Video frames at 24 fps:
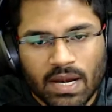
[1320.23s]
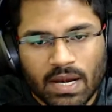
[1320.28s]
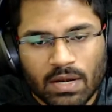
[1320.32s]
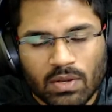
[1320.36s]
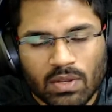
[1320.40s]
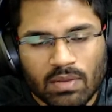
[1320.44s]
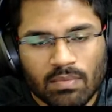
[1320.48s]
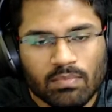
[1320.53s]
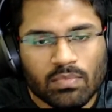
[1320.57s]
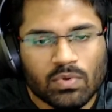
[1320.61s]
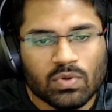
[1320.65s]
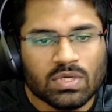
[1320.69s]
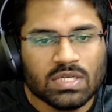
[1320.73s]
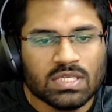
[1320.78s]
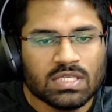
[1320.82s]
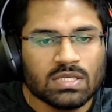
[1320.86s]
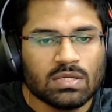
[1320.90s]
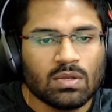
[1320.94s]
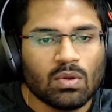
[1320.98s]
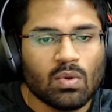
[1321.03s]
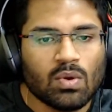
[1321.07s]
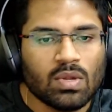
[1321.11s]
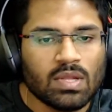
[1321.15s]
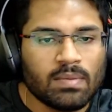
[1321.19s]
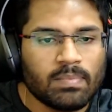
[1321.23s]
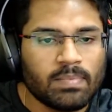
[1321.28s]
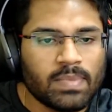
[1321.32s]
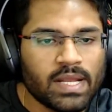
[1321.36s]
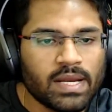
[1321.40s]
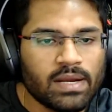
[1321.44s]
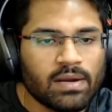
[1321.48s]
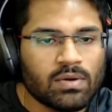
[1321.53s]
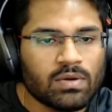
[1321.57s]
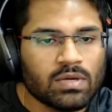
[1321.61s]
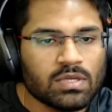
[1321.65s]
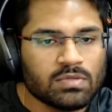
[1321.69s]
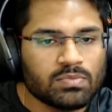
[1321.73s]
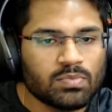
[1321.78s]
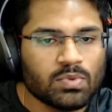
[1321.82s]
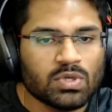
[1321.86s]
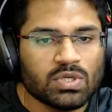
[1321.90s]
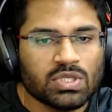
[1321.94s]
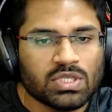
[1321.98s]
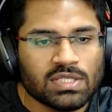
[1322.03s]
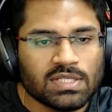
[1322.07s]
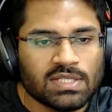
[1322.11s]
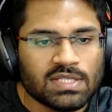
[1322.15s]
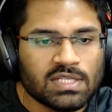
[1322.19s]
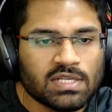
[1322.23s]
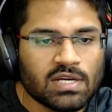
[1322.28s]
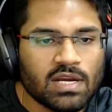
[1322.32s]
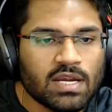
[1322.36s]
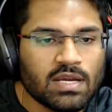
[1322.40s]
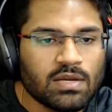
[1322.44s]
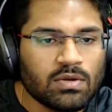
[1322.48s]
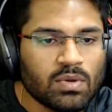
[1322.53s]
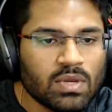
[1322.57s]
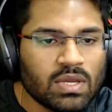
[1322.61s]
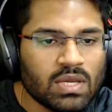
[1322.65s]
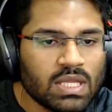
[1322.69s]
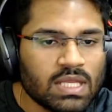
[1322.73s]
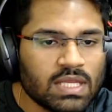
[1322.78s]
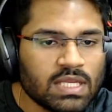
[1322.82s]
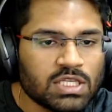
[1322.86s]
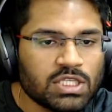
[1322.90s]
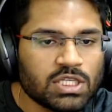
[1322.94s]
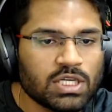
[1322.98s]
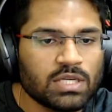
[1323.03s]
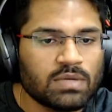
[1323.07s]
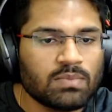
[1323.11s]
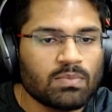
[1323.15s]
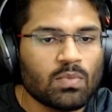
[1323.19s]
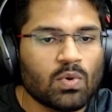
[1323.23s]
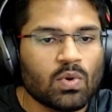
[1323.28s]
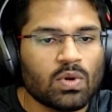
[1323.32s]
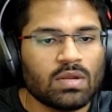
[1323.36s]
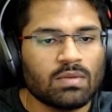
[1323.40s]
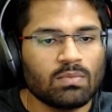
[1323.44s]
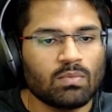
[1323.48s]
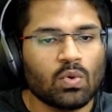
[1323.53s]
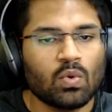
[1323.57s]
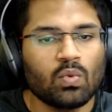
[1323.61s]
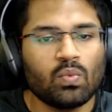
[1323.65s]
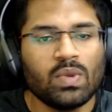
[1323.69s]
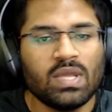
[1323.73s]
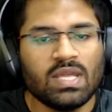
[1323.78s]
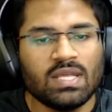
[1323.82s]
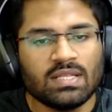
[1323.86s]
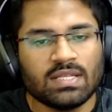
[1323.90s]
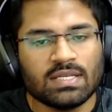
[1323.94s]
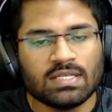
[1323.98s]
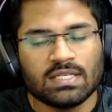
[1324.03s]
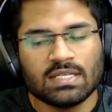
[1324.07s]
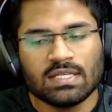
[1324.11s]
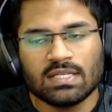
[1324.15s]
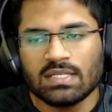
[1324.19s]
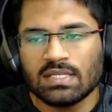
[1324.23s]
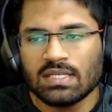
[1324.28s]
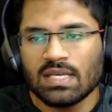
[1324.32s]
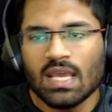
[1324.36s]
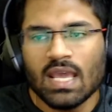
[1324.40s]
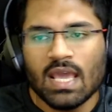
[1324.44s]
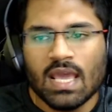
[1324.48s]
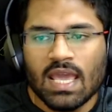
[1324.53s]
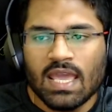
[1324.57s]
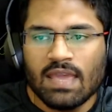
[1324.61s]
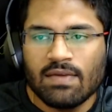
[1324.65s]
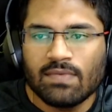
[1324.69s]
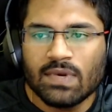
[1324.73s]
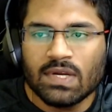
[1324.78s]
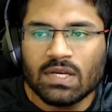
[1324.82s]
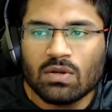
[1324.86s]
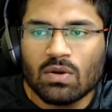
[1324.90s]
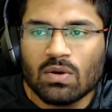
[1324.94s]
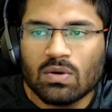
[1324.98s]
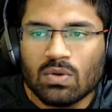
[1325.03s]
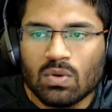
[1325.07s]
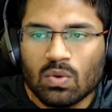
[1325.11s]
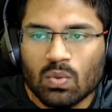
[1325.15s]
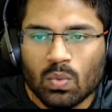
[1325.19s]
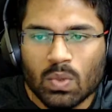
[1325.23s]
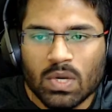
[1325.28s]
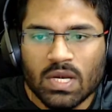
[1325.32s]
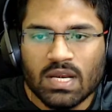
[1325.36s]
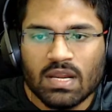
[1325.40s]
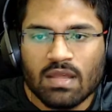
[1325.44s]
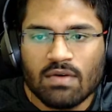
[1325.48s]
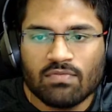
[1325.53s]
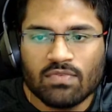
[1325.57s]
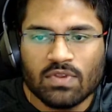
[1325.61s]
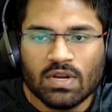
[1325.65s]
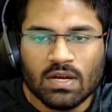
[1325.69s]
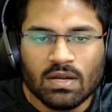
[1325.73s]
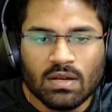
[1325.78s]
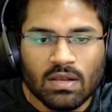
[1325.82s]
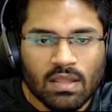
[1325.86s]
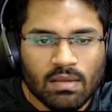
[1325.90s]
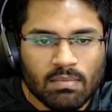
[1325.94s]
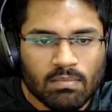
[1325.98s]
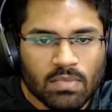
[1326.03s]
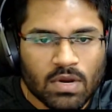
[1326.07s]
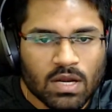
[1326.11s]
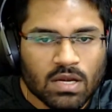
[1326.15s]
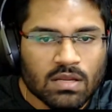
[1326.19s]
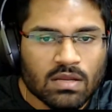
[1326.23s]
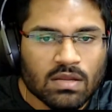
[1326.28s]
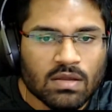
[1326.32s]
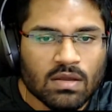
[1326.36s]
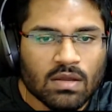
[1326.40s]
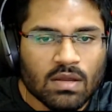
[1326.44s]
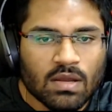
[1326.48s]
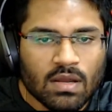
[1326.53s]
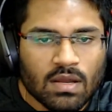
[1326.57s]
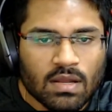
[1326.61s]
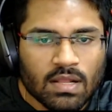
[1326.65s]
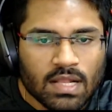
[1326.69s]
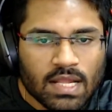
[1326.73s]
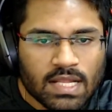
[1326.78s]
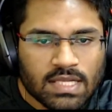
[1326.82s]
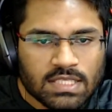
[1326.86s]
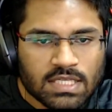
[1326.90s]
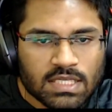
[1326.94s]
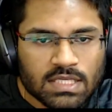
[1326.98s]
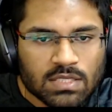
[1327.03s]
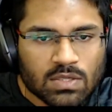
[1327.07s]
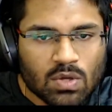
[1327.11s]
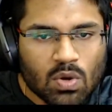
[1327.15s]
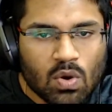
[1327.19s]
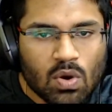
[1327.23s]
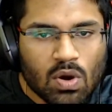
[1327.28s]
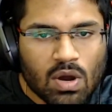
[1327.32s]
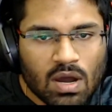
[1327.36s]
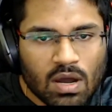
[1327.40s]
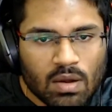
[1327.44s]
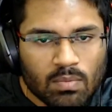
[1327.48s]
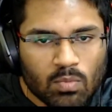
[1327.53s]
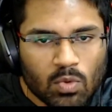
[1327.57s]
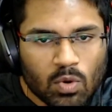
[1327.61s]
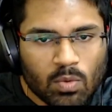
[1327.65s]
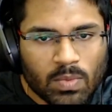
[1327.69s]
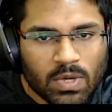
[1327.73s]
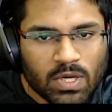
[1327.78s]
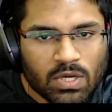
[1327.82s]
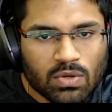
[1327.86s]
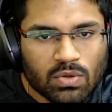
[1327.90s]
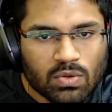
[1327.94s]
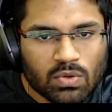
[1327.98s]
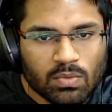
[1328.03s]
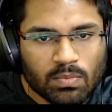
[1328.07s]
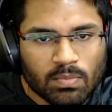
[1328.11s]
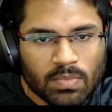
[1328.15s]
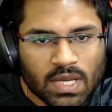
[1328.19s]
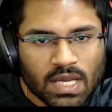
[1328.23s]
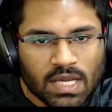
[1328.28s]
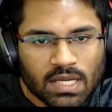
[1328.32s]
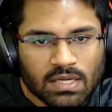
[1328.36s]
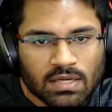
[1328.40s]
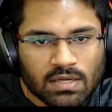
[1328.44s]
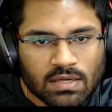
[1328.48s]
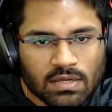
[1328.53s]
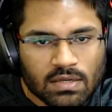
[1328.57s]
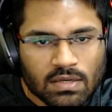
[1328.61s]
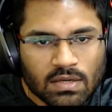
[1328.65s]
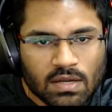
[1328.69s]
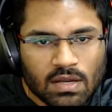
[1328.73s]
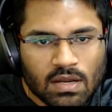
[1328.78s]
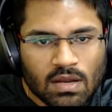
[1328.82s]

try to improve, just slowly played out his positions, trying to initiate more and more weaknesses. He went on to win definitely, but let's just go a moment or two back.